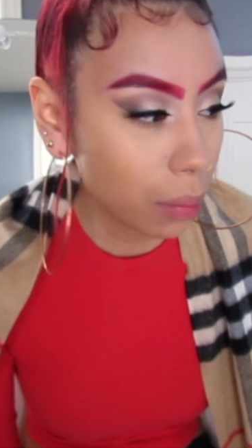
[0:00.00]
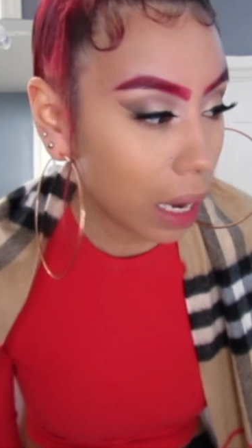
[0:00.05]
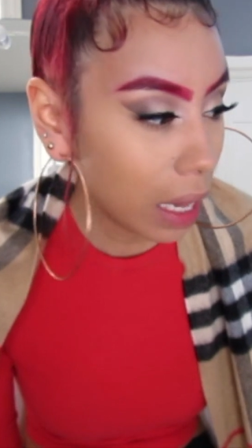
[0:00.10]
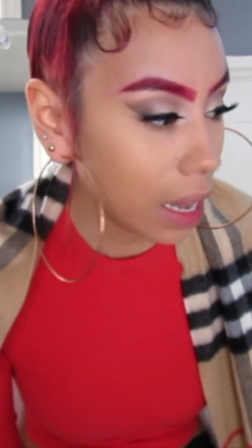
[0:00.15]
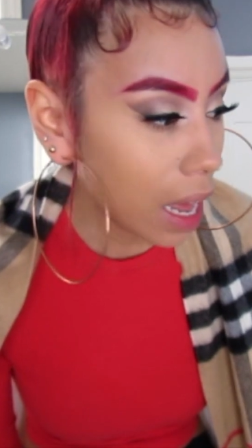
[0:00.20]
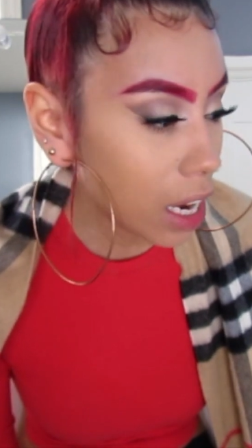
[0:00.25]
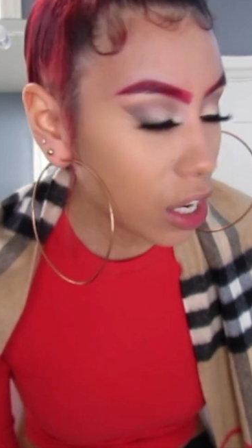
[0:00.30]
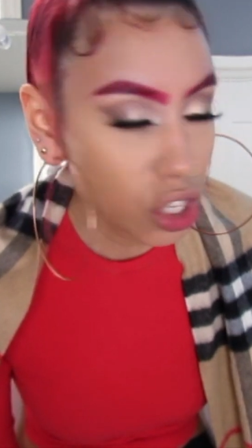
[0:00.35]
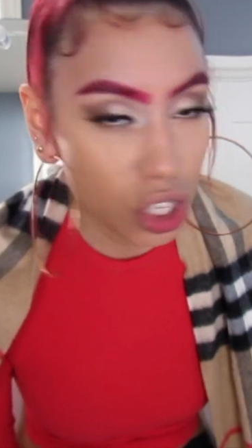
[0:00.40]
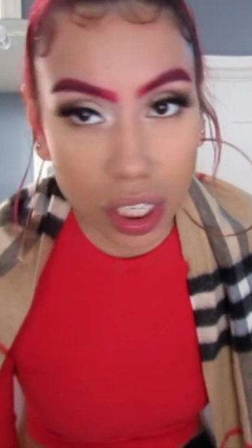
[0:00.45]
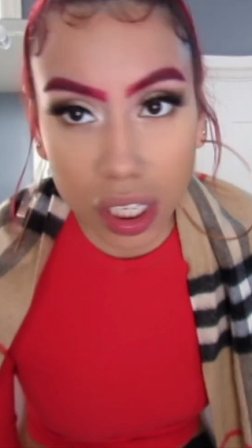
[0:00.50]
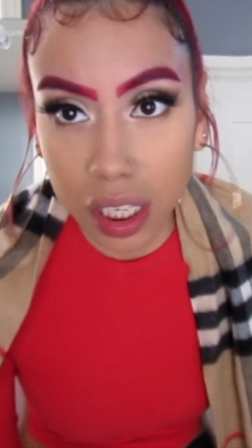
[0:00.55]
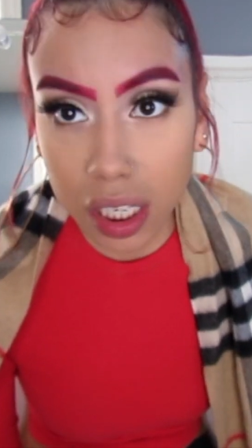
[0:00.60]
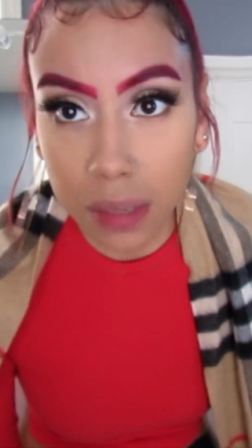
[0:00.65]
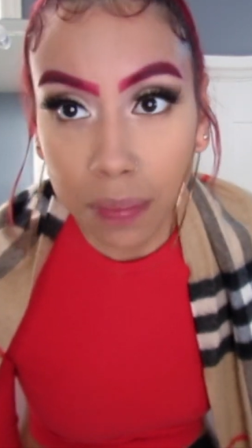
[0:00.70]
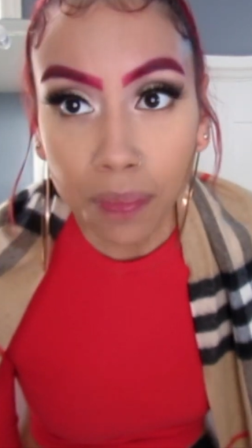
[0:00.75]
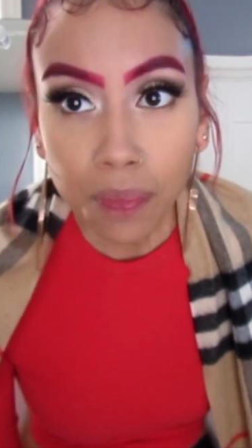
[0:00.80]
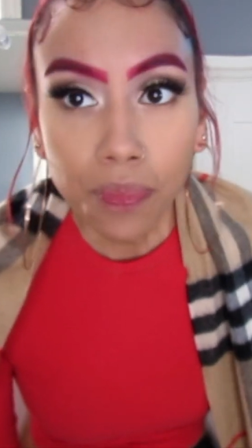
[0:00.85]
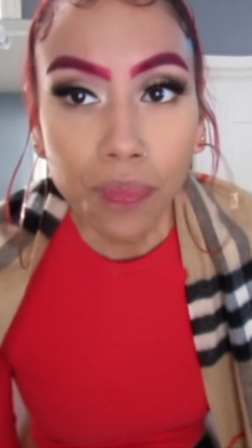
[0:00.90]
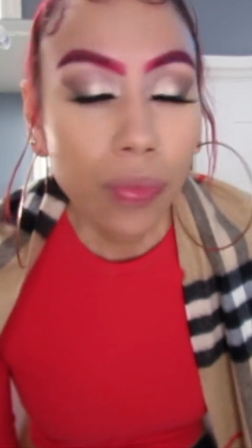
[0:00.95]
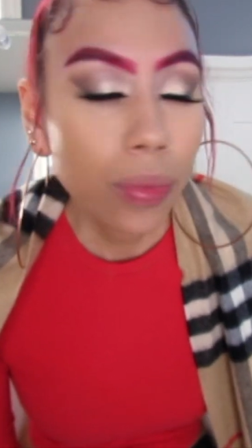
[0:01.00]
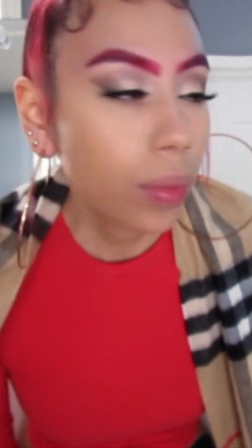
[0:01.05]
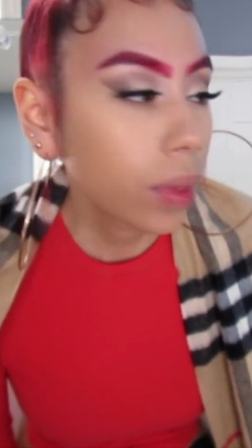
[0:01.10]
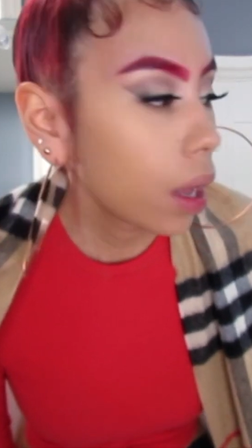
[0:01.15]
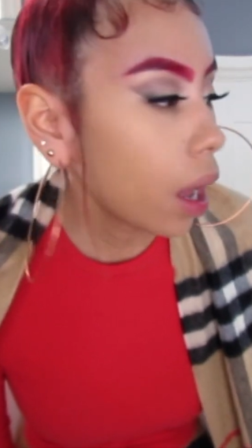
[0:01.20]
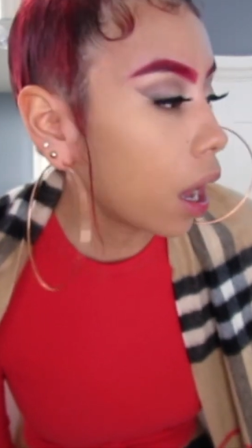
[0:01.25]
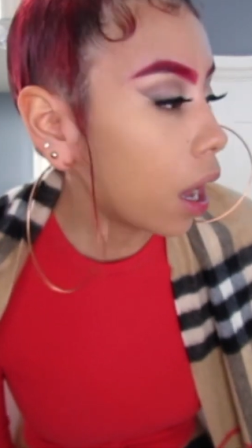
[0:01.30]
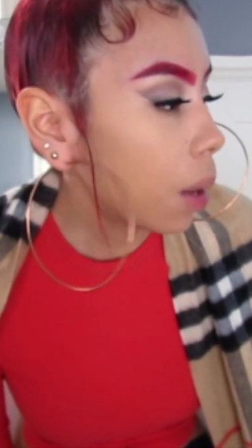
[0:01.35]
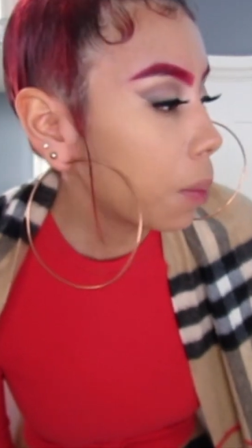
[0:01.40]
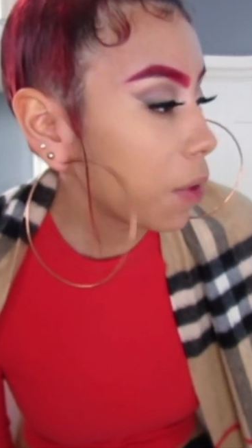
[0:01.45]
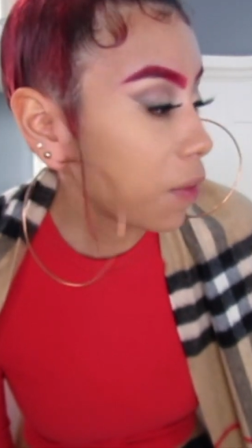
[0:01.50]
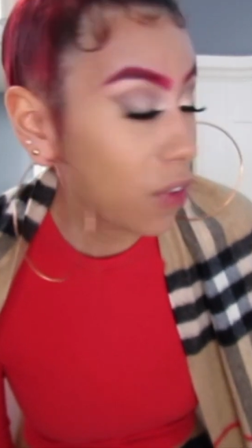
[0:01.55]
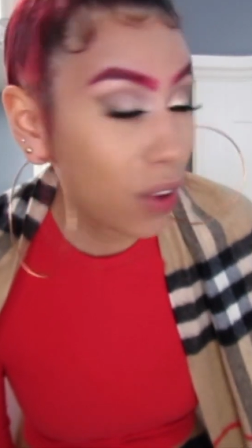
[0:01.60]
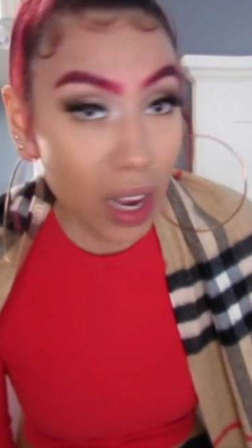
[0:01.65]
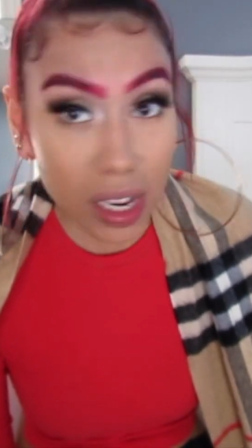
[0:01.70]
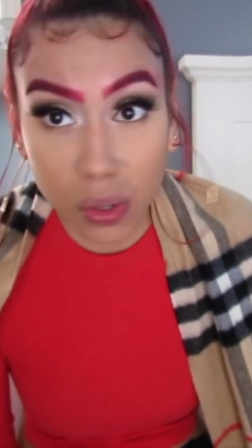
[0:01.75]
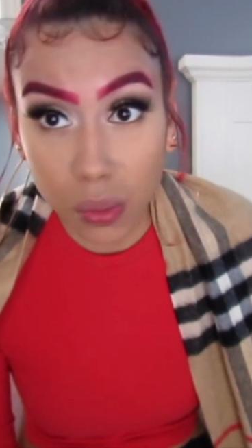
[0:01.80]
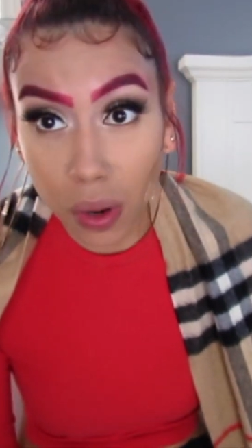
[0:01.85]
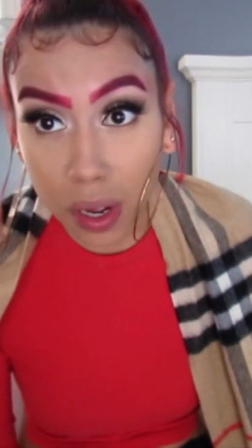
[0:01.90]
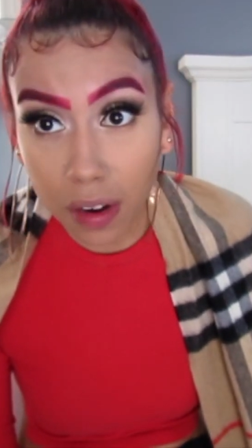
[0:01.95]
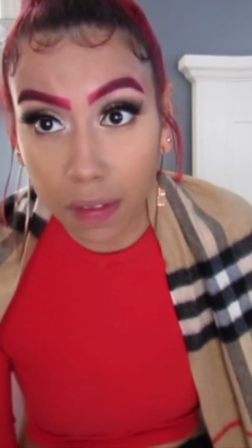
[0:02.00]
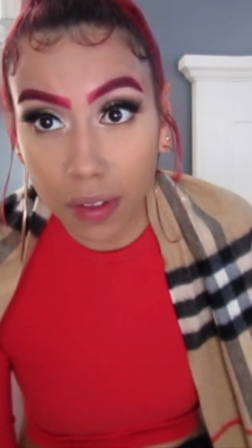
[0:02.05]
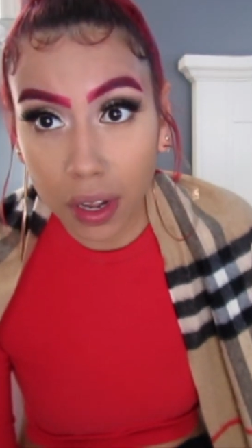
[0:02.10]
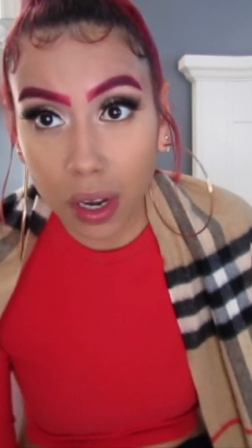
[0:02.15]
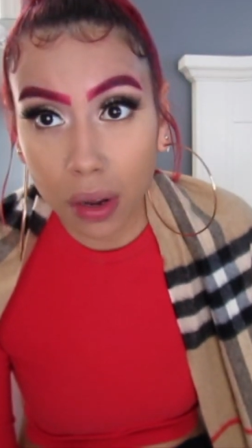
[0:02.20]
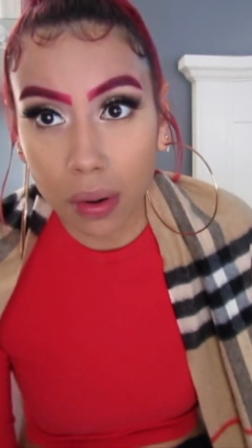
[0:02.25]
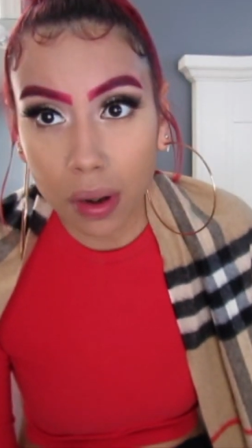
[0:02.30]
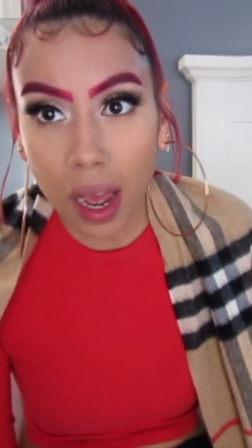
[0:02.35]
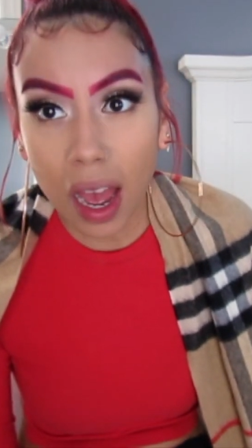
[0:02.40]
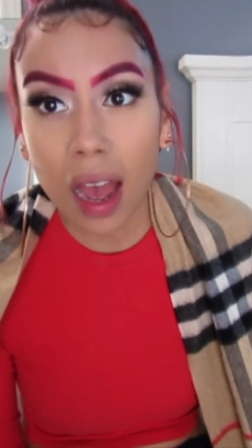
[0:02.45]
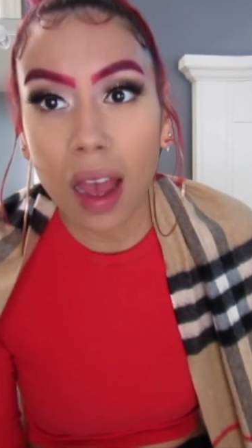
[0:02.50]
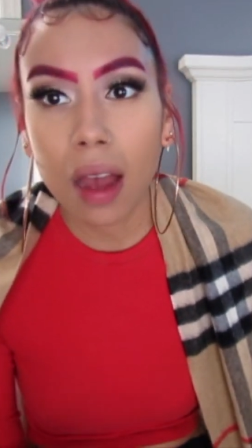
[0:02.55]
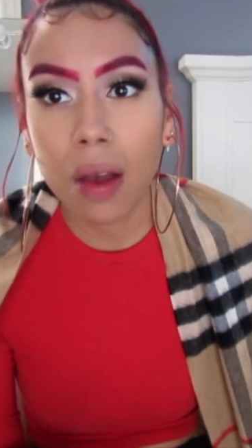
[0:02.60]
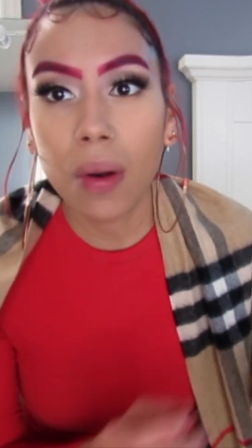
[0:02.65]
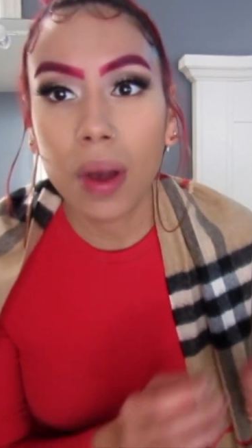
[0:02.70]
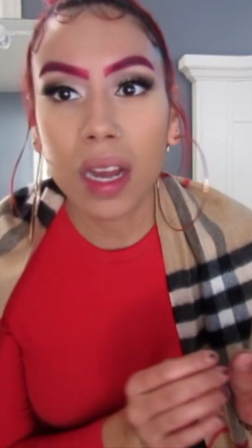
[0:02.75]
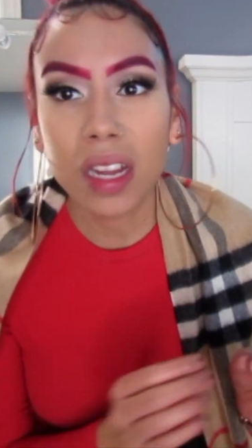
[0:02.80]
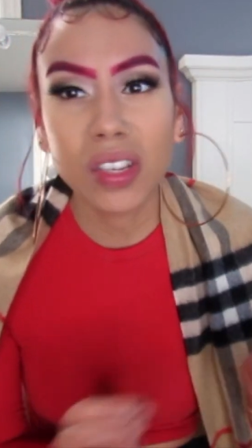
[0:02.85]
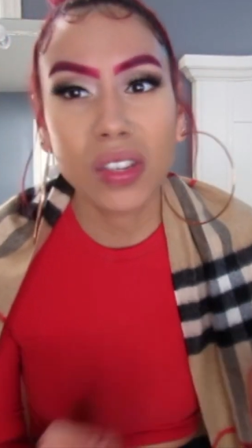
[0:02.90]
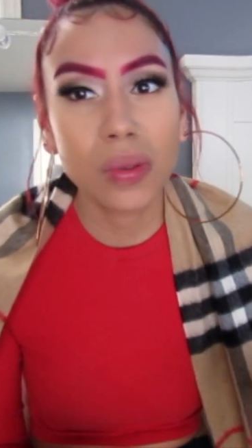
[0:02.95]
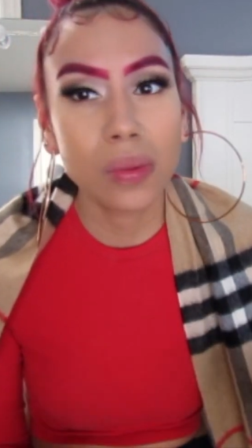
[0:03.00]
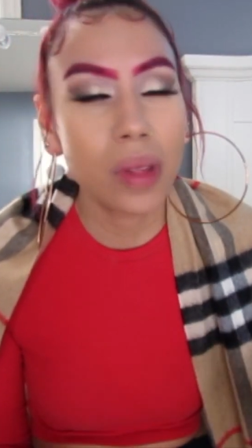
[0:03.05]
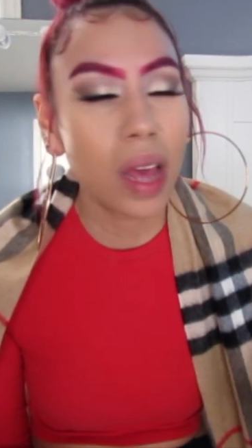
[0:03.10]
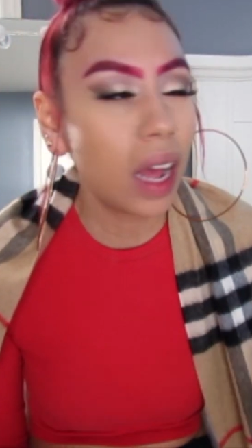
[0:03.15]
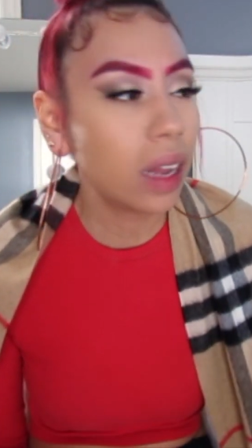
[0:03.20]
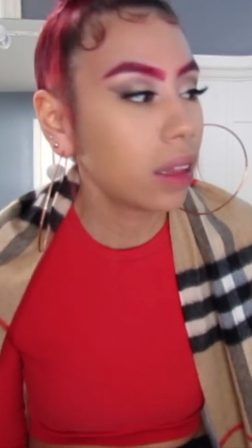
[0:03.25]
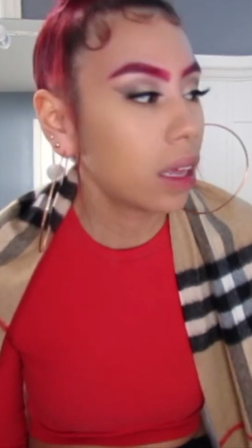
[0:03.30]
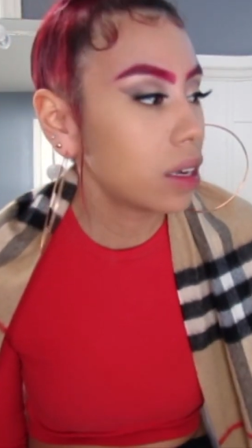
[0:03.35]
my lashes. If you guys want a video on how I do that,